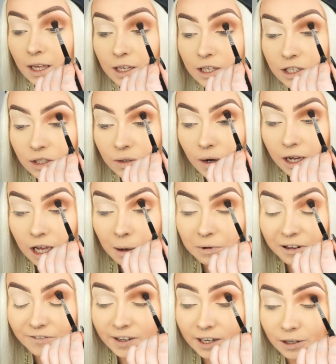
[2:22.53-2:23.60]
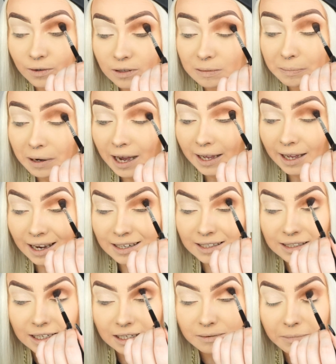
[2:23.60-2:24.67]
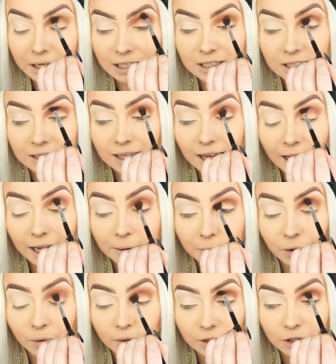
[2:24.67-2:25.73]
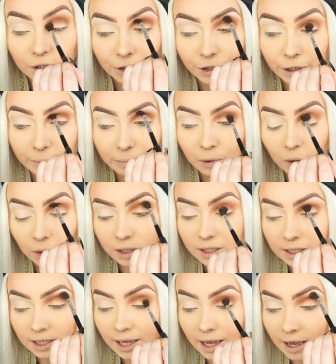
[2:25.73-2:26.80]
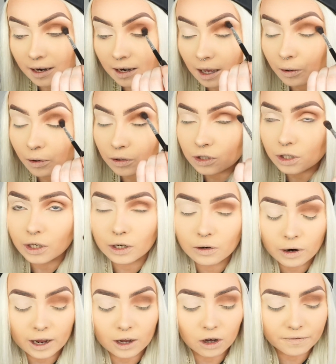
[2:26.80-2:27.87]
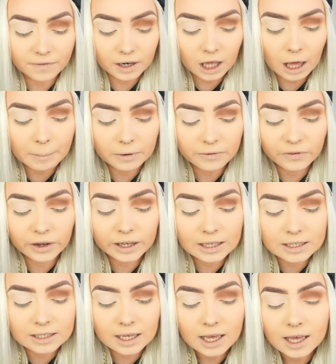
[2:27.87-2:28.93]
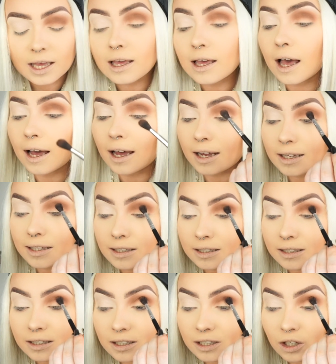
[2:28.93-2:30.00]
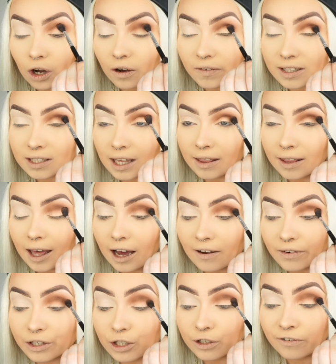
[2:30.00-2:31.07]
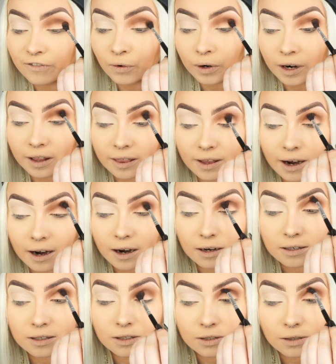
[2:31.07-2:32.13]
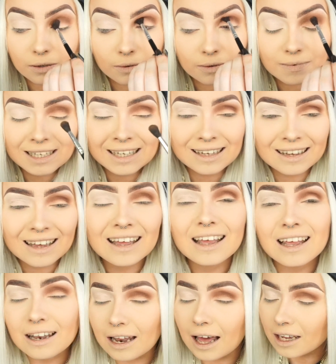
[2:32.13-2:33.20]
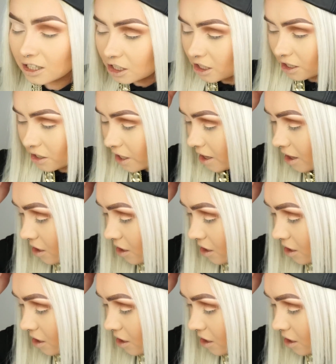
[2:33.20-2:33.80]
So a couple of videos back I did mention that I'm going to Poland again. I'm going to Krakow in a couple of weeks and obviously they have a Sephora there, so last year in